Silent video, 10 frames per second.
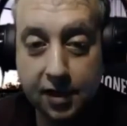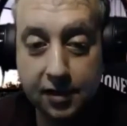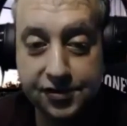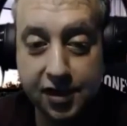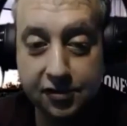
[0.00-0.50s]

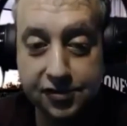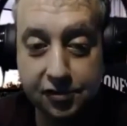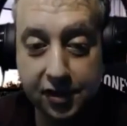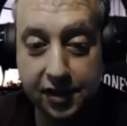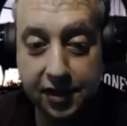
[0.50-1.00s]
share
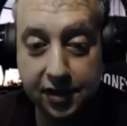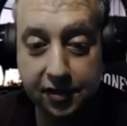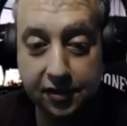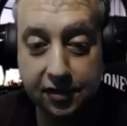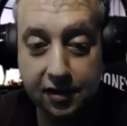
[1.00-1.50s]
screen
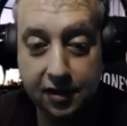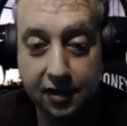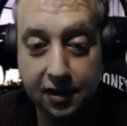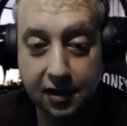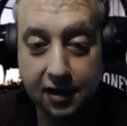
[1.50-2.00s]
here,
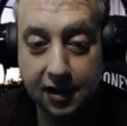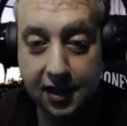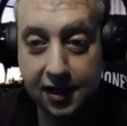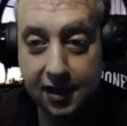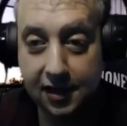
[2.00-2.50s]

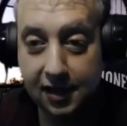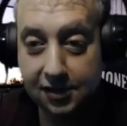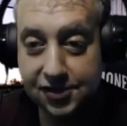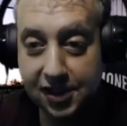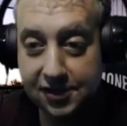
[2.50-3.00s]
and I'll
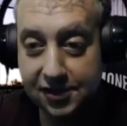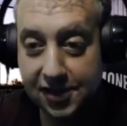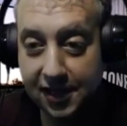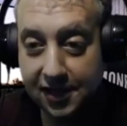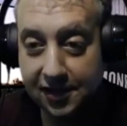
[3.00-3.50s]
check the
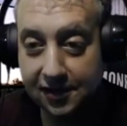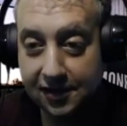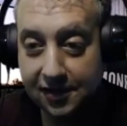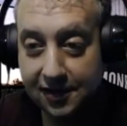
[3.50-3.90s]
chat here.